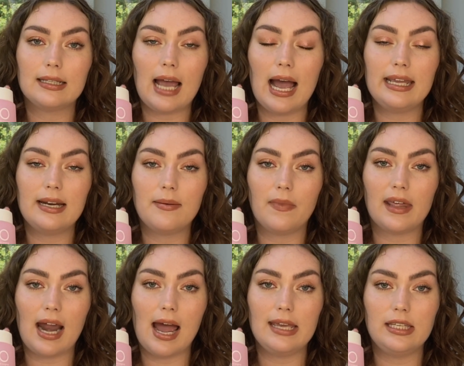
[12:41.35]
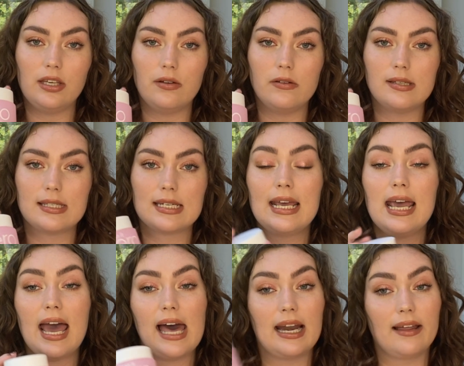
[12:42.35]
item that I used,
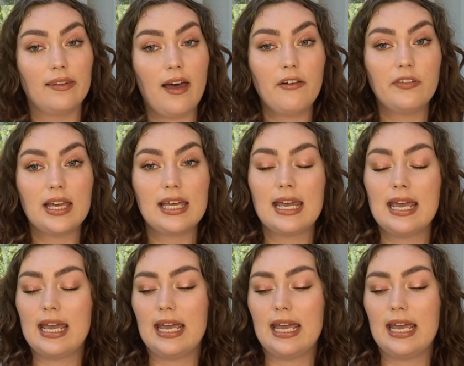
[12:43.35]
and I love it.